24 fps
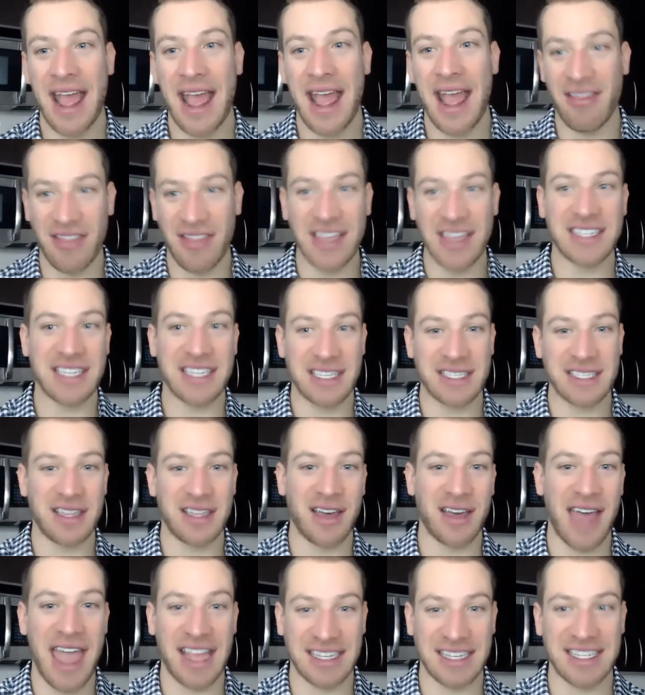And this is
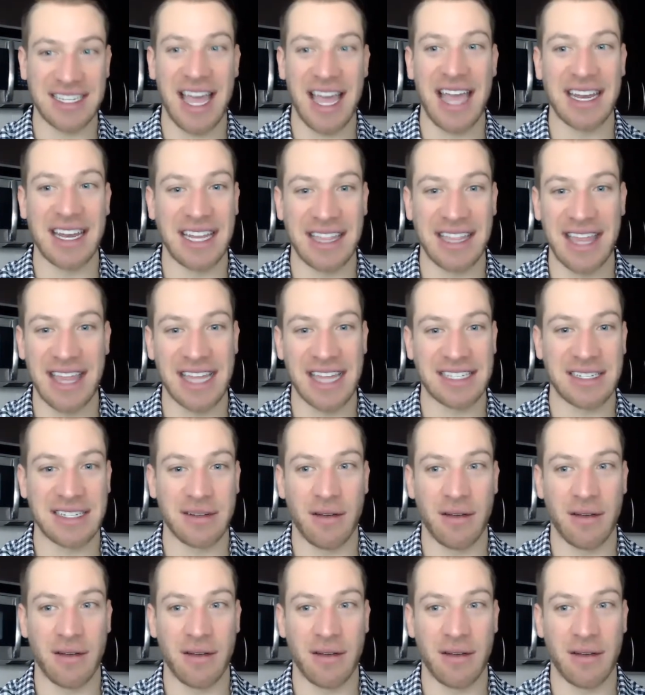the anxiety that's